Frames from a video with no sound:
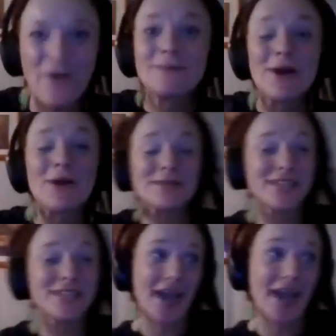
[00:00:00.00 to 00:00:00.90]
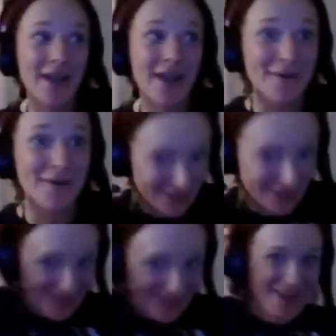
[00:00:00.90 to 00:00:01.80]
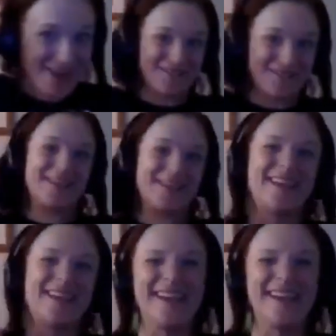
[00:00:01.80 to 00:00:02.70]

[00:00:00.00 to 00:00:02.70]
Because Peter was like, ahem, because that's to me.